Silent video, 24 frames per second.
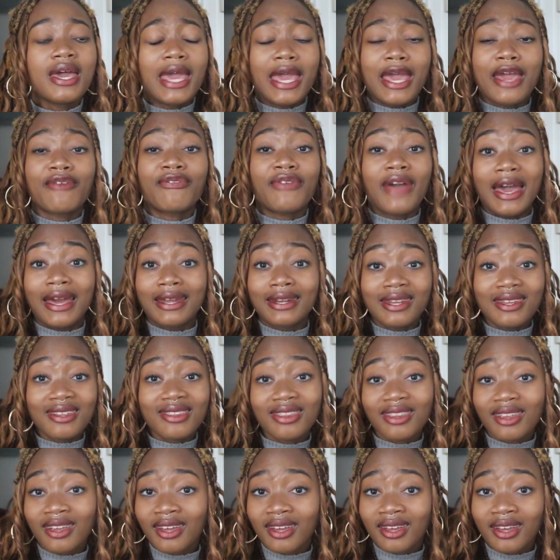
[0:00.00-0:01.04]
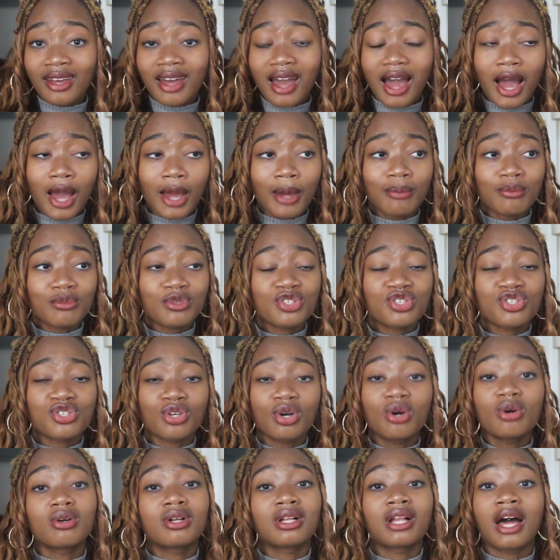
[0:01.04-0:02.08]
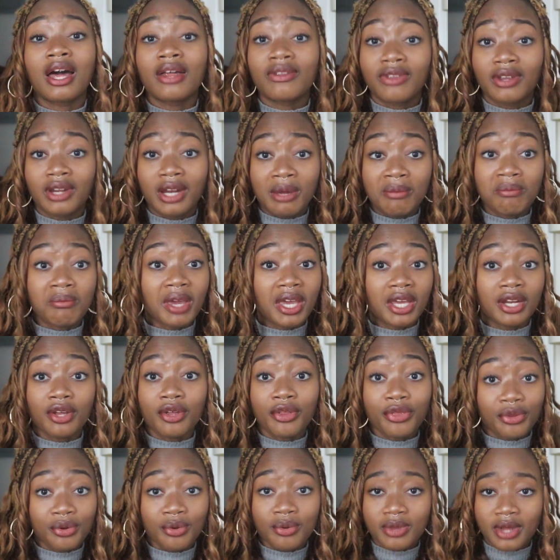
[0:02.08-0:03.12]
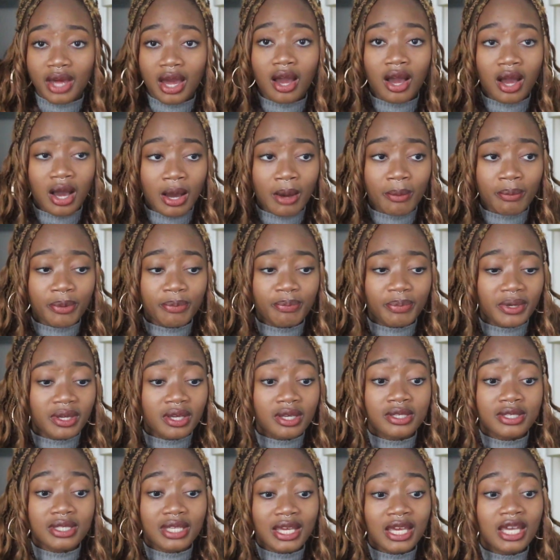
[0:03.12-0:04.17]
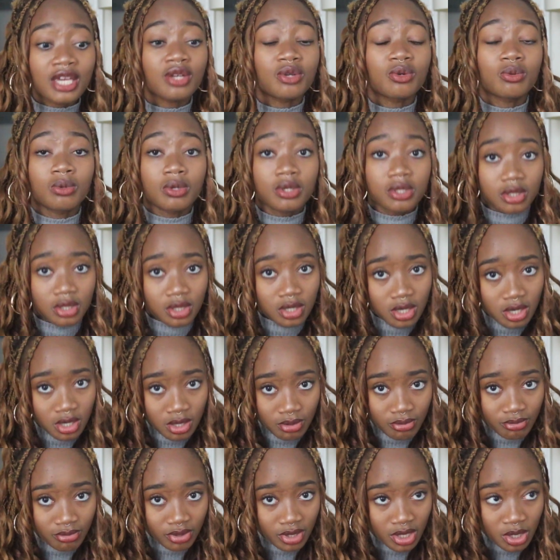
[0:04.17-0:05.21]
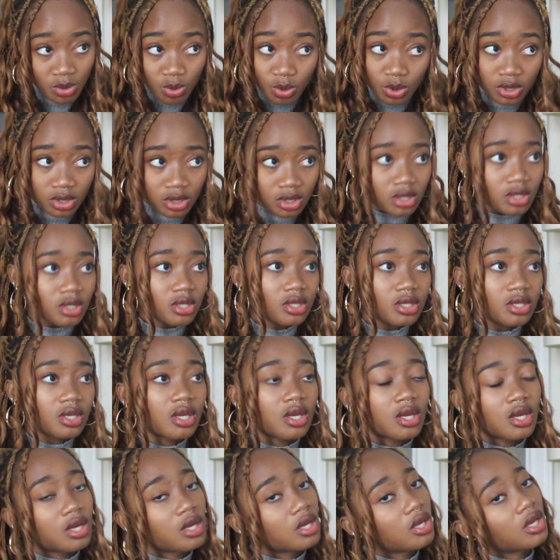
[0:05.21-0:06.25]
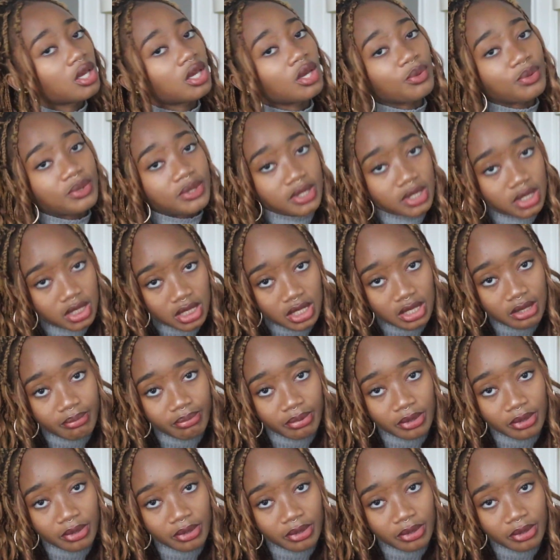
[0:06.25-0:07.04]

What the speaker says: if anything, I'm so glad that I made it through that hump, because it was a hump. It was deep.